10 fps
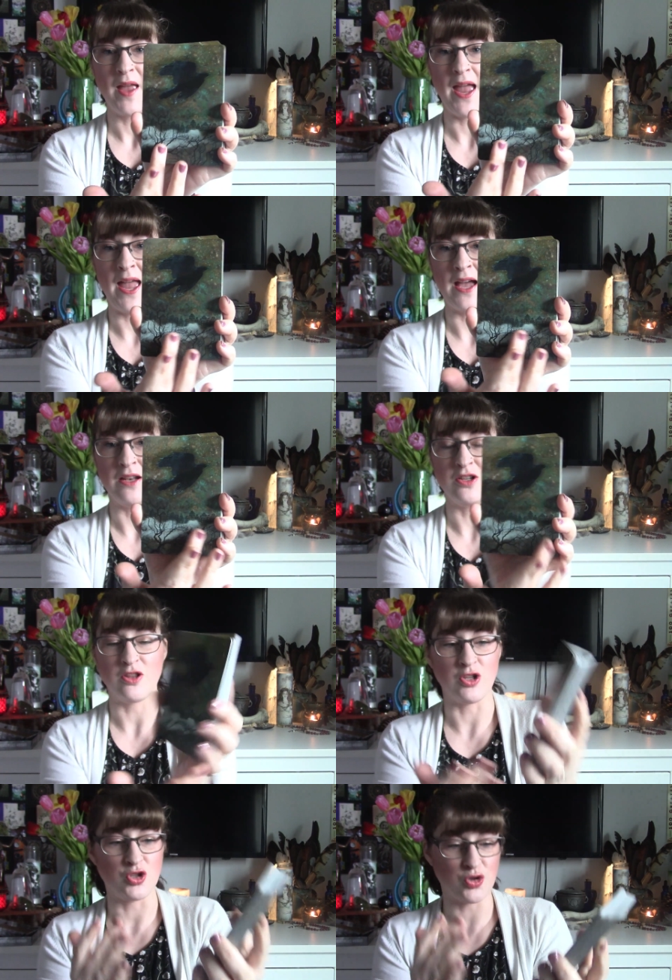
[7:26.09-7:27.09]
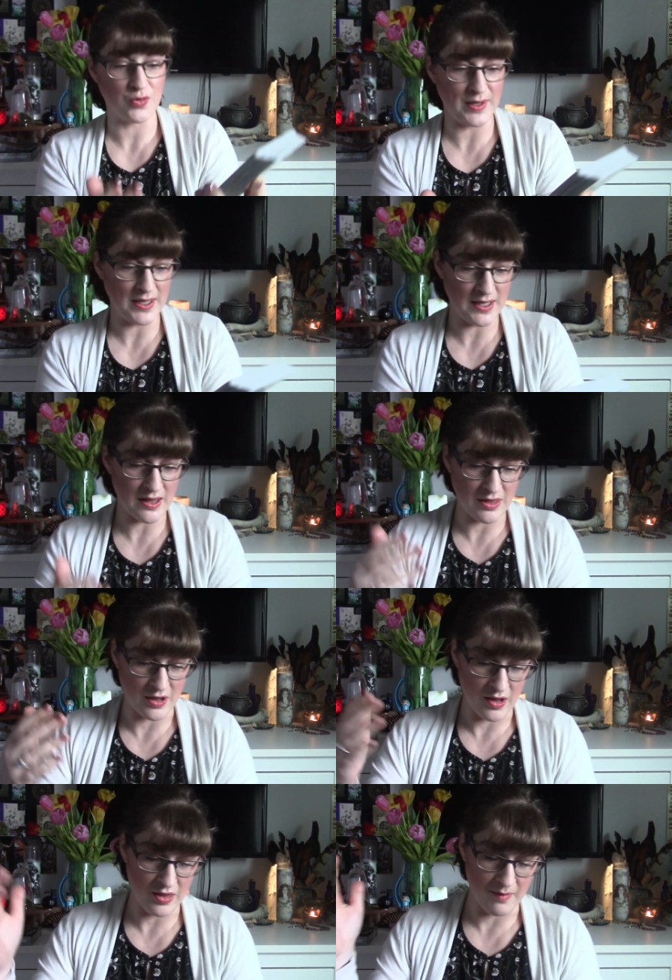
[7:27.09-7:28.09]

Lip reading: and the tree, the